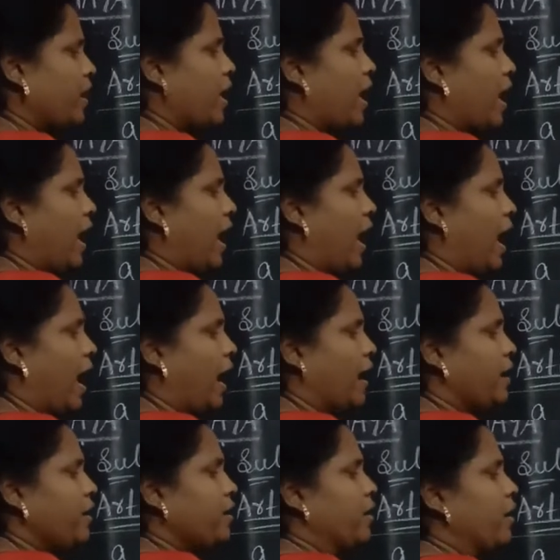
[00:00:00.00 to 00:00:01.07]

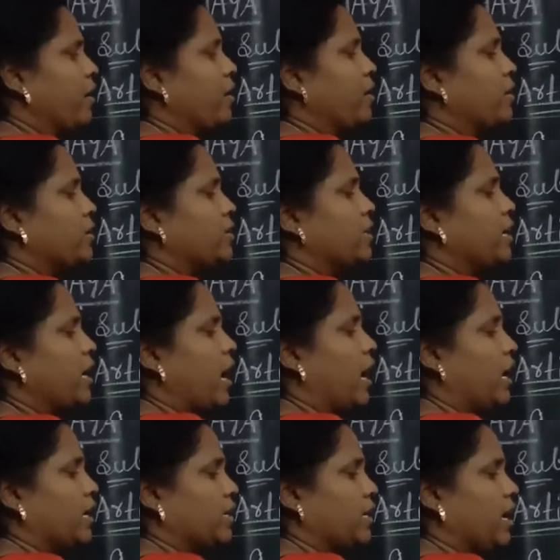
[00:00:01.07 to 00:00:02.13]
and the
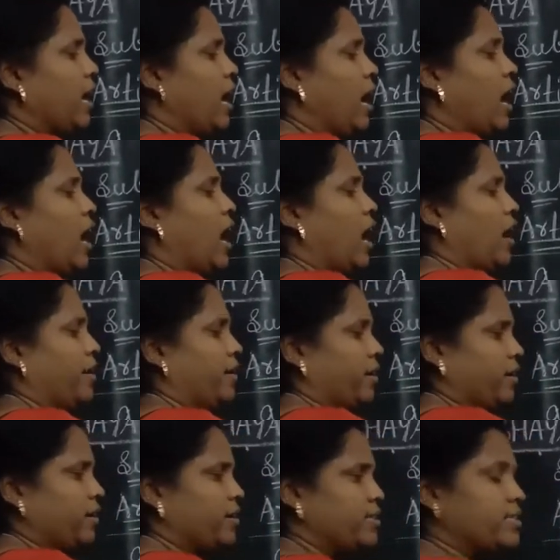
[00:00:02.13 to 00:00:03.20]
are the
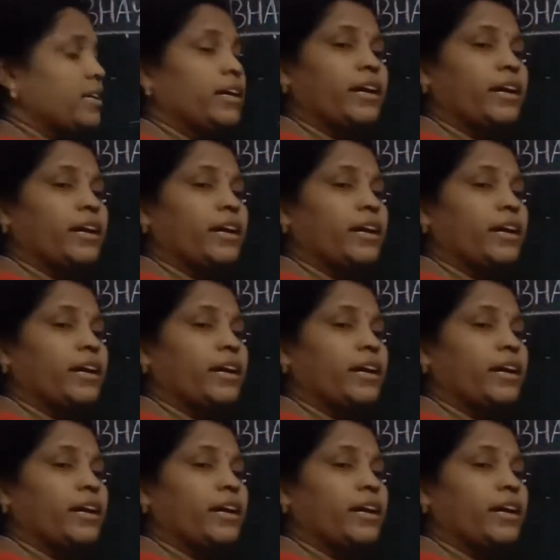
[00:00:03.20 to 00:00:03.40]
articles.